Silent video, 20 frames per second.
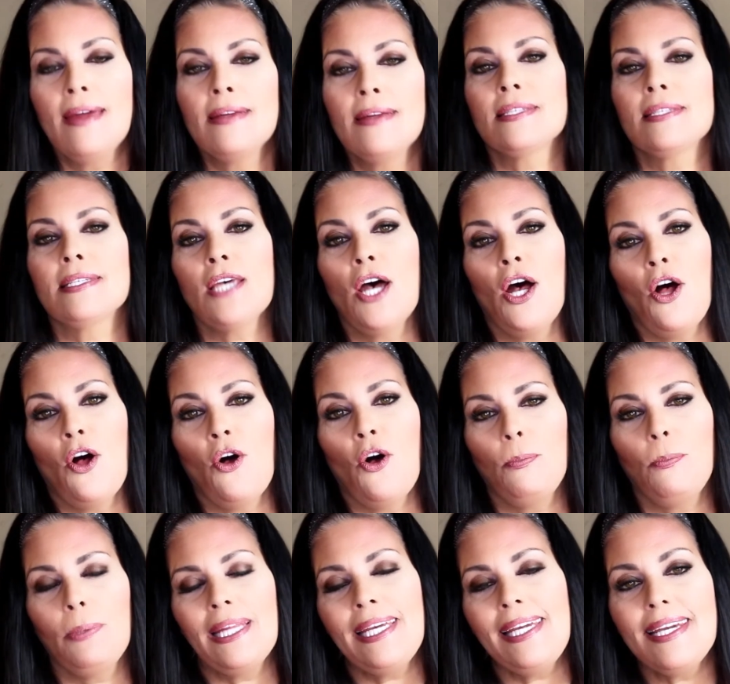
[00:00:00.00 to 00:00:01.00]
So
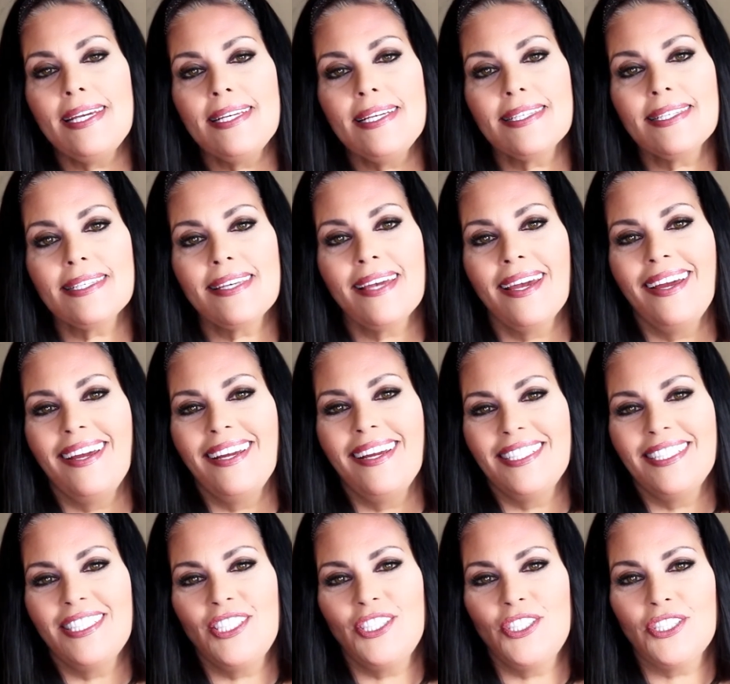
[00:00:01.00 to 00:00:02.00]
please
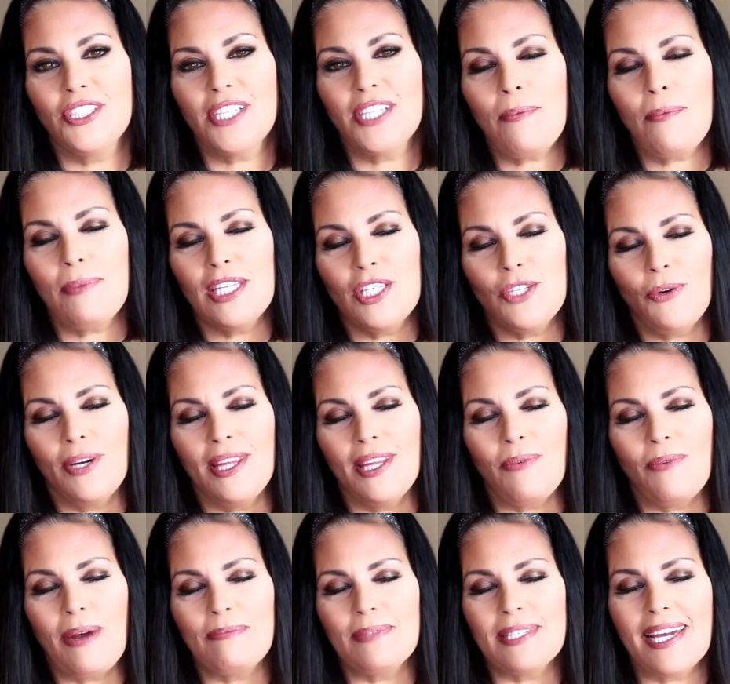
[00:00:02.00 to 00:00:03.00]
come and join the
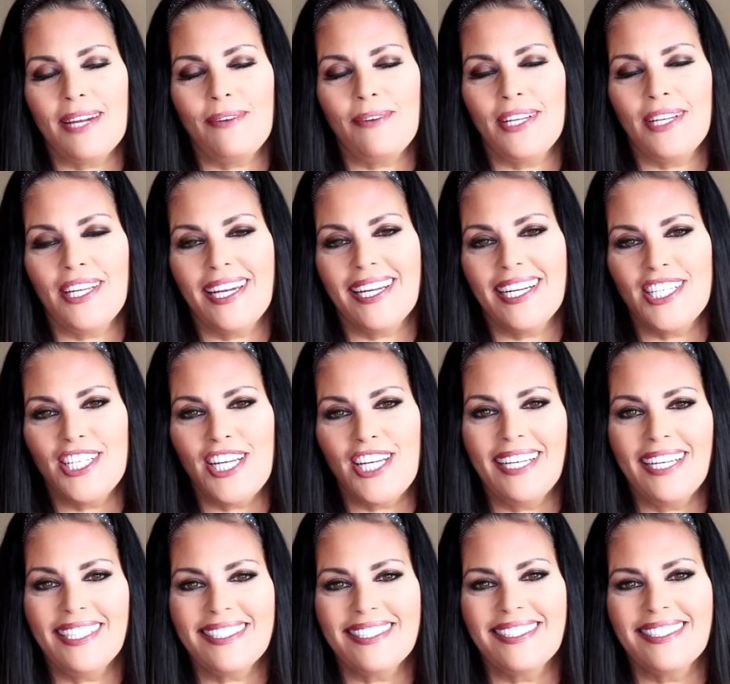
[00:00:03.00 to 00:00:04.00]
website when you get a
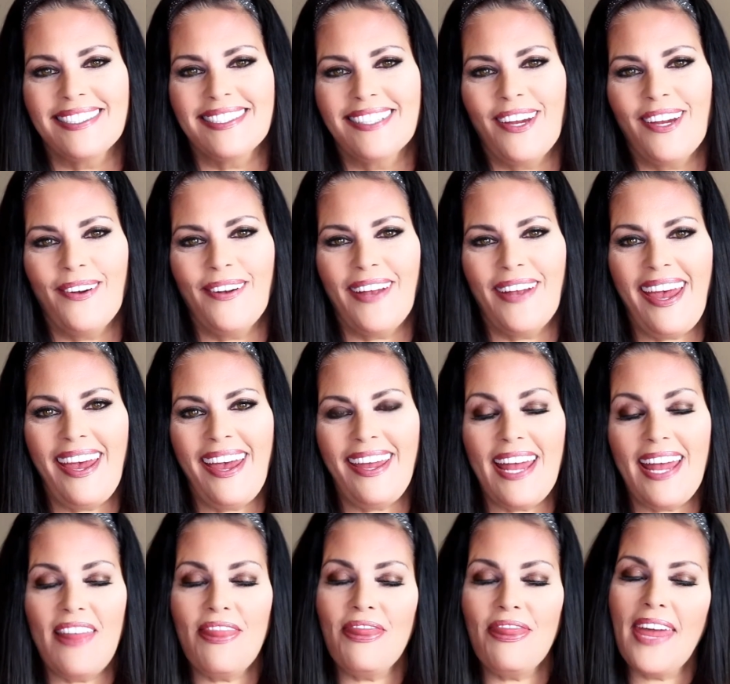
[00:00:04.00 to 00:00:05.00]
chance. Okay?
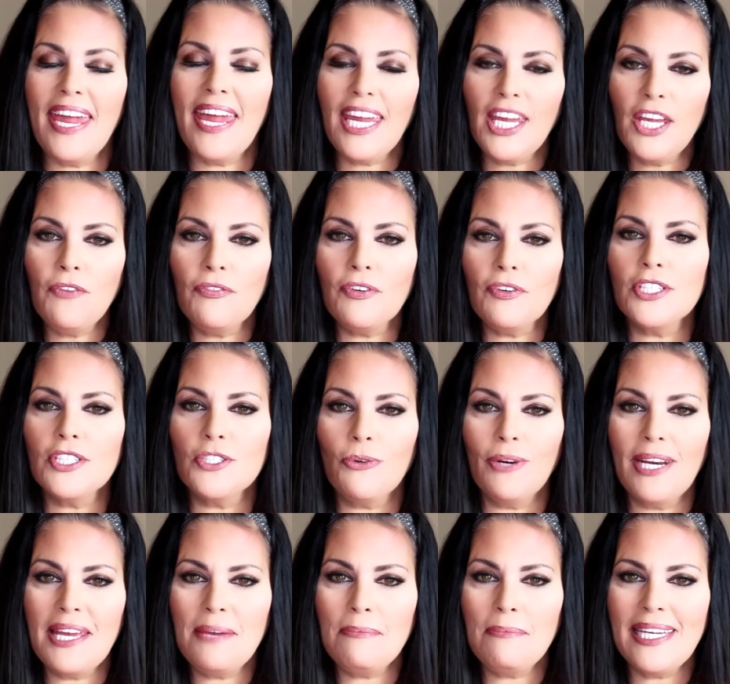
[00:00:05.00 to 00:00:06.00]
And thank you for
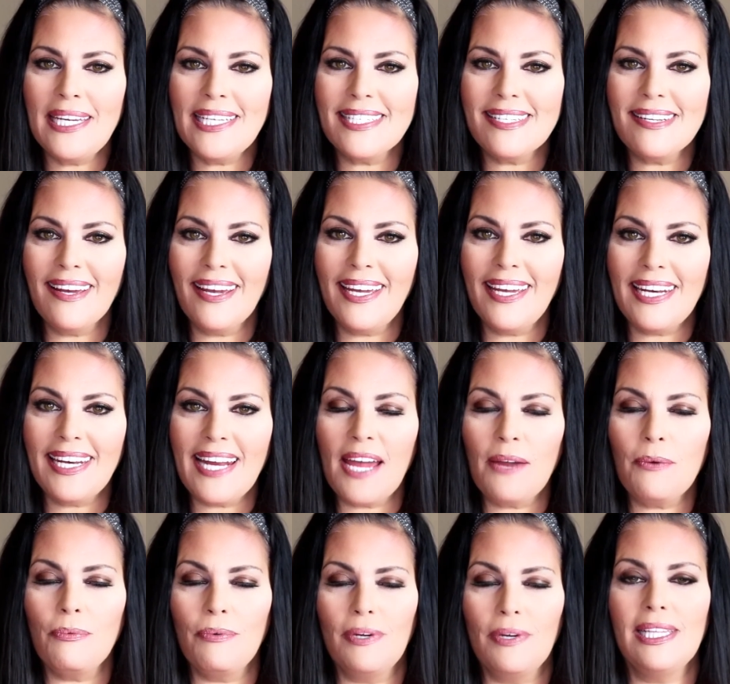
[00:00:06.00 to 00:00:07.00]
joining me tonight. I
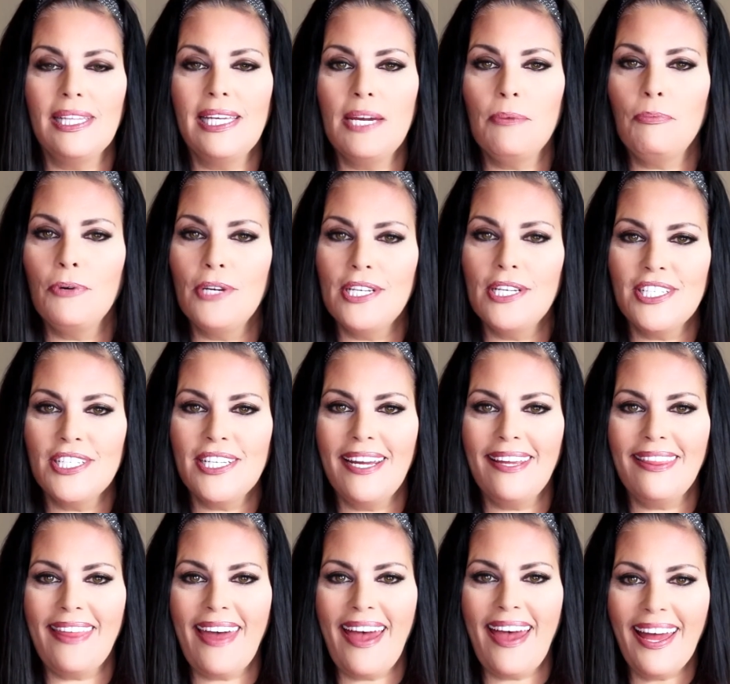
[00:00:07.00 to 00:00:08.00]
really
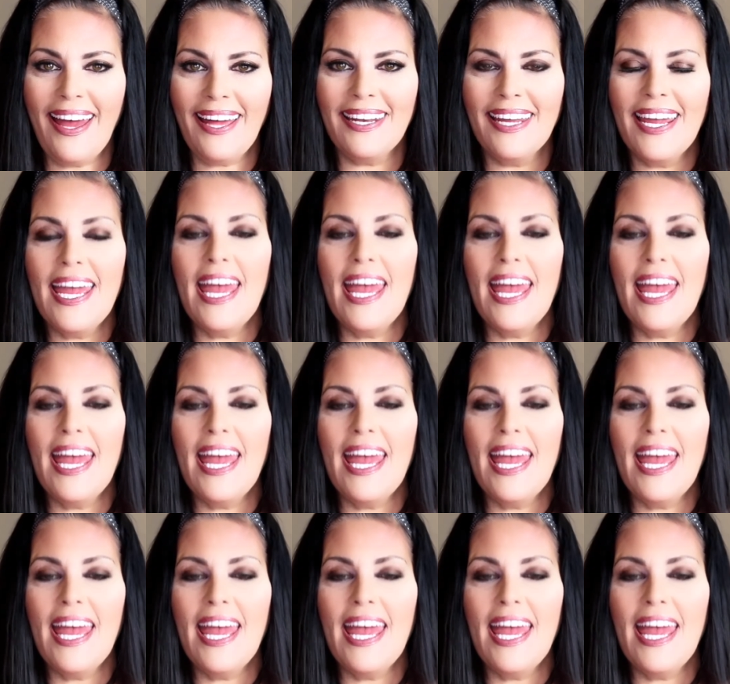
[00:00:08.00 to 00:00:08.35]
appreciate that.